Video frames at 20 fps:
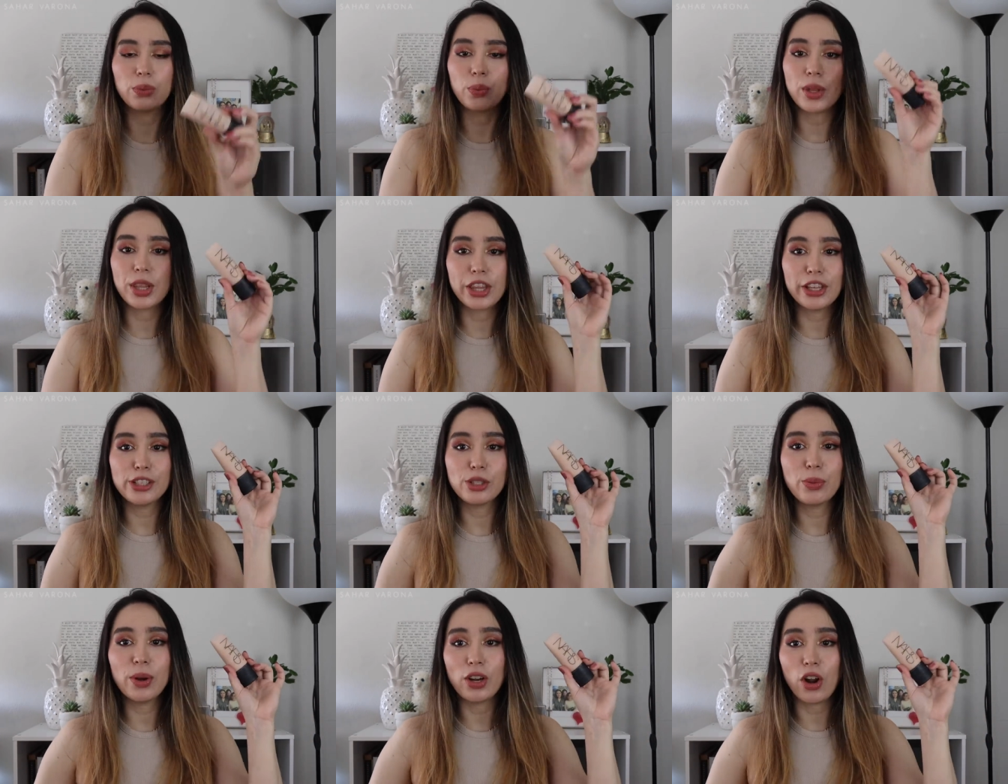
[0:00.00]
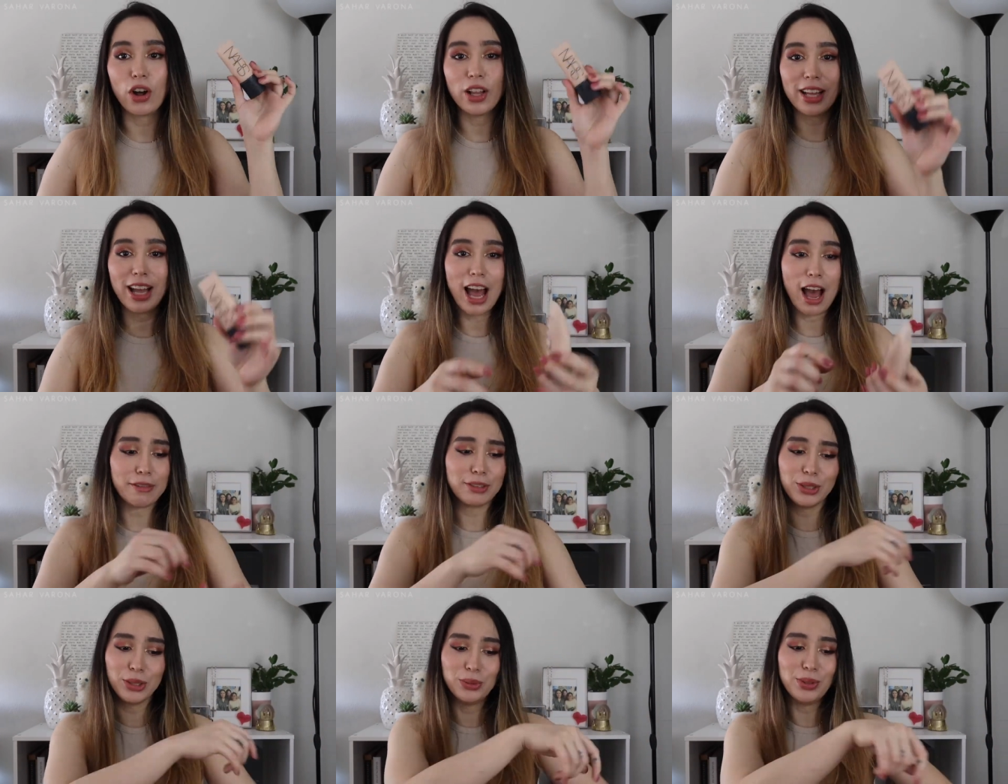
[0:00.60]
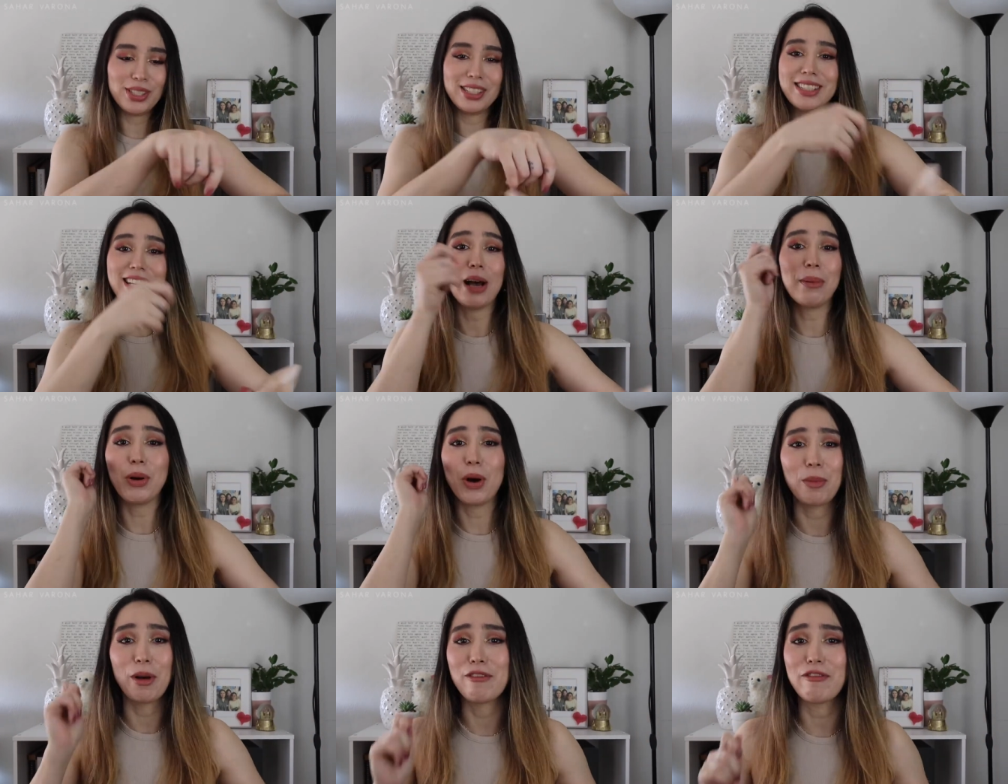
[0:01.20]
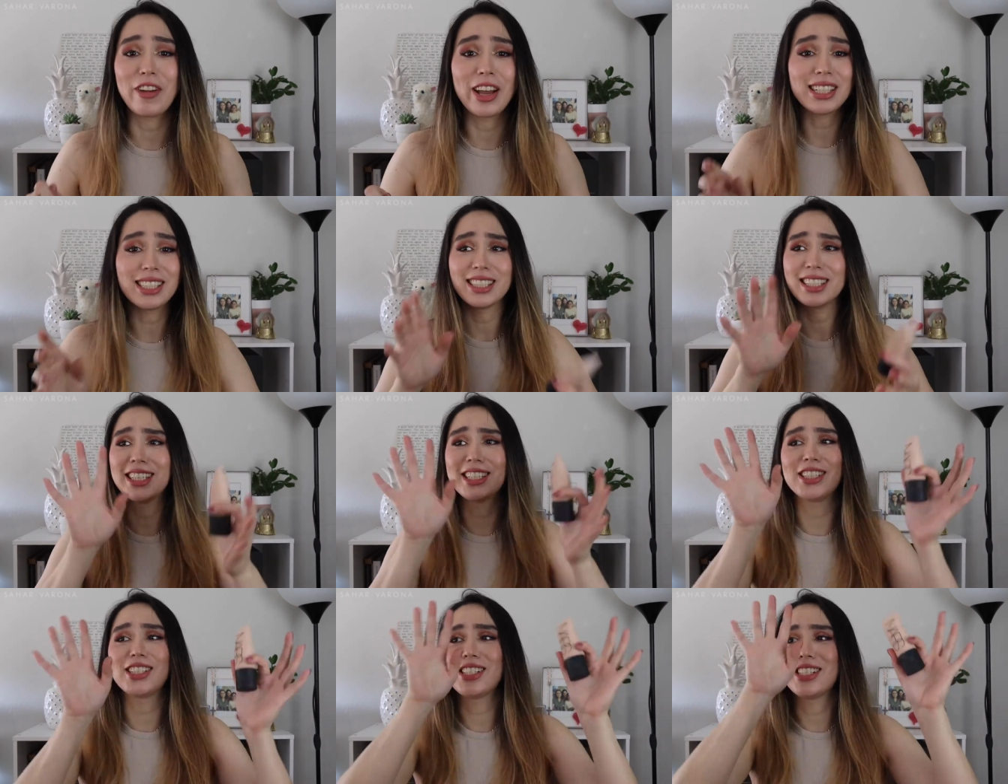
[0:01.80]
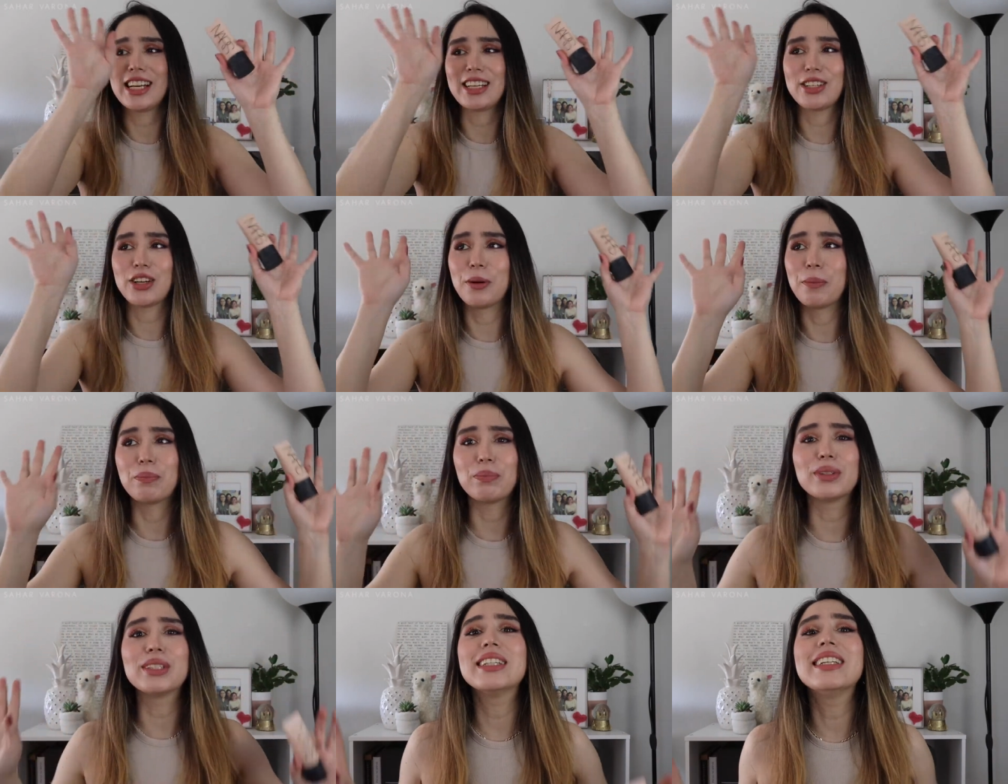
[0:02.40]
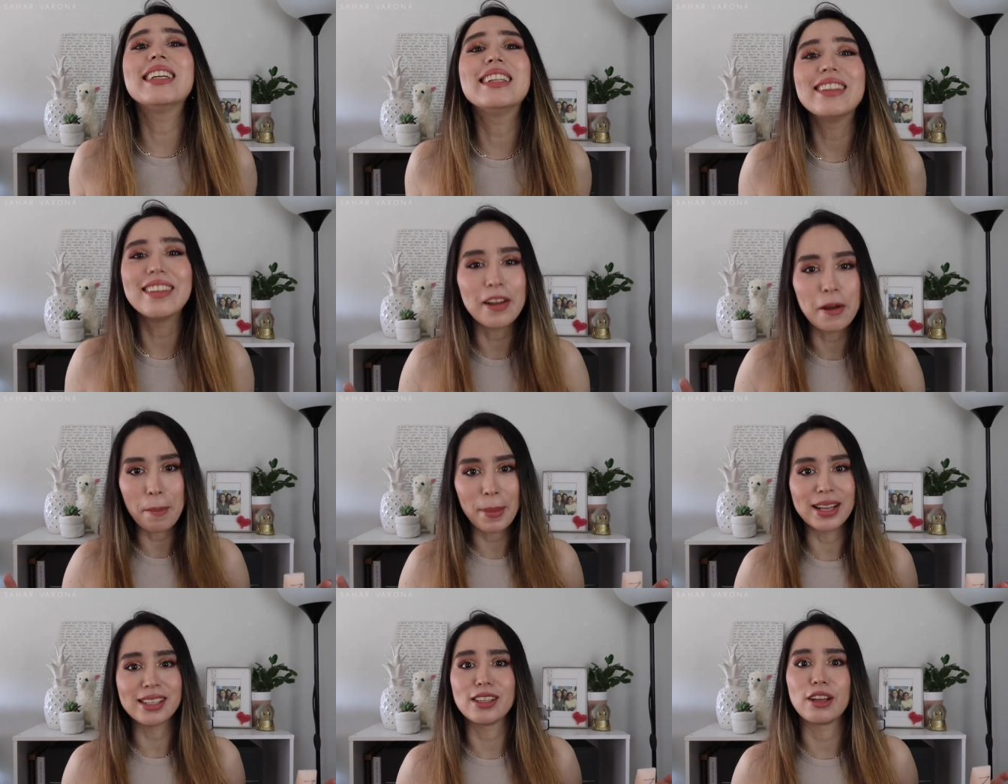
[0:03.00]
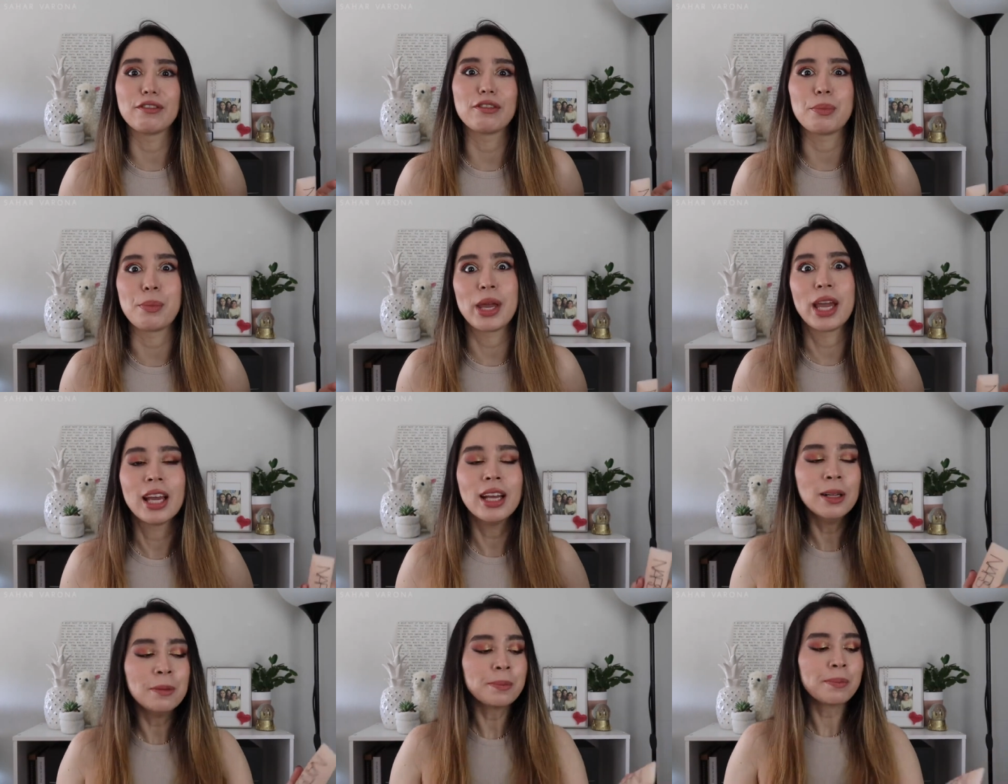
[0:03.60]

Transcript: With this one, all I have to do is dab on my face and that's just like completely amazing for me.